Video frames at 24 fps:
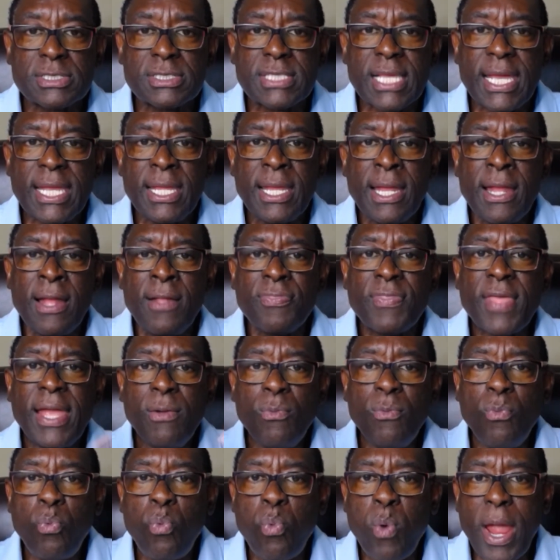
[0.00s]
They
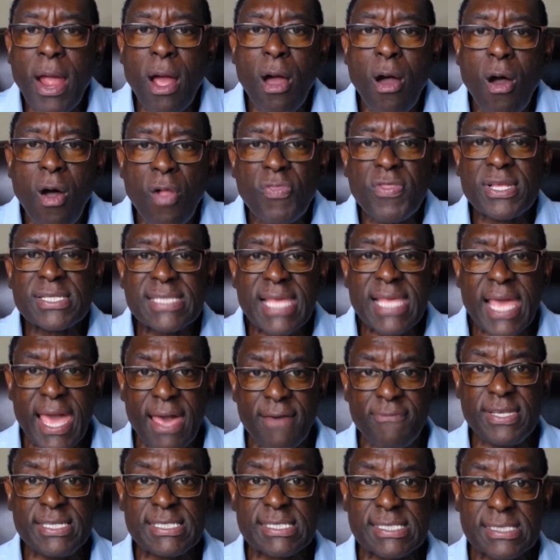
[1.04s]
wear all this
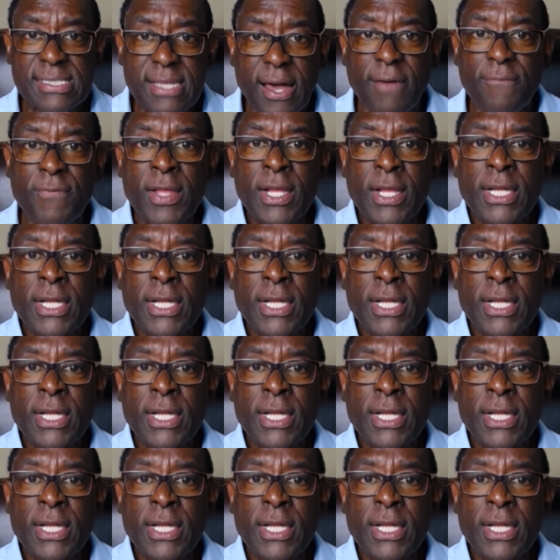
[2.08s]
heavy stuff